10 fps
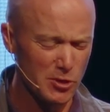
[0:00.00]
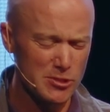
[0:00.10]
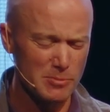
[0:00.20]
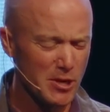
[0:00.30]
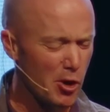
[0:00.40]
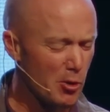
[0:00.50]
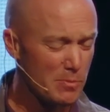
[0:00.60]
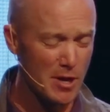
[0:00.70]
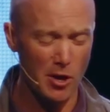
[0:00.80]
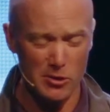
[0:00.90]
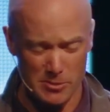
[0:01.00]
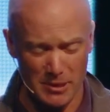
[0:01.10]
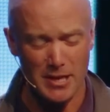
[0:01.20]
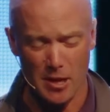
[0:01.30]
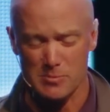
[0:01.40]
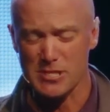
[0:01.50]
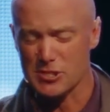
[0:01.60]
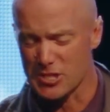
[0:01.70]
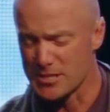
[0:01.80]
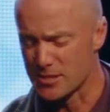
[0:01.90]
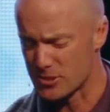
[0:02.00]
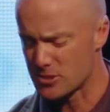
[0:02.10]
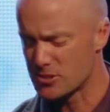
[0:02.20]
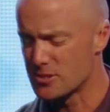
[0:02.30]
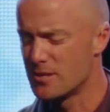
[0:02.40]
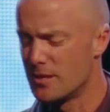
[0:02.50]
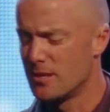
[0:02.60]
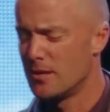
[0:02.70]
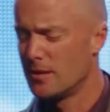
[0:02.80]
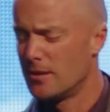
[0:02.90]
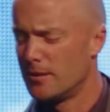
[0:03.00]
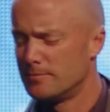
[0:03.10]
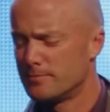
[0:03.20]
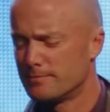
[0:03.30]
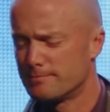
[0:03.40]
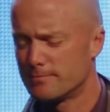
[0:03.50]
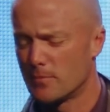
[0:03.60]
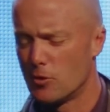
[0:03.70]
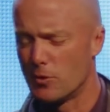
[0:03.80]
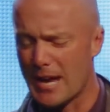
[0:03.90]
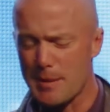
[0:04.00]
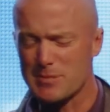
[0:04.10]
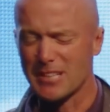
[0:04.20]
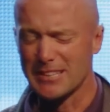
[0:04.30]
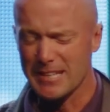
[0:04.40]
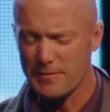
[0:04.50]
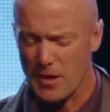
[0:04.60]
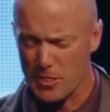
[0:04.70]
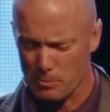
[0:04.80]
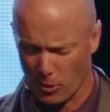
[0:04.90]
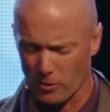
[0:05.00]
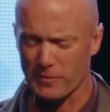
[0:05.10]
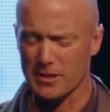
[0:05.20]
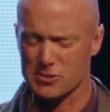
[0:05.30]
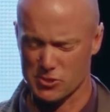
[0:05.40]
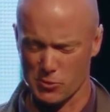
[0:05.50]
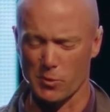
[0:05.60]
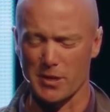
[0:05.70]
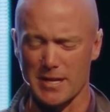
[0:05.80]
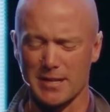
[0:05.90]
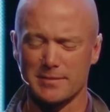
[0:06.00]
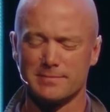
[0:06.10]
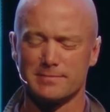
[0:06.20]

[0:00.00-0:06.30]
ultimate hope that ultimately comes in Jesus, who came to live the perfect story,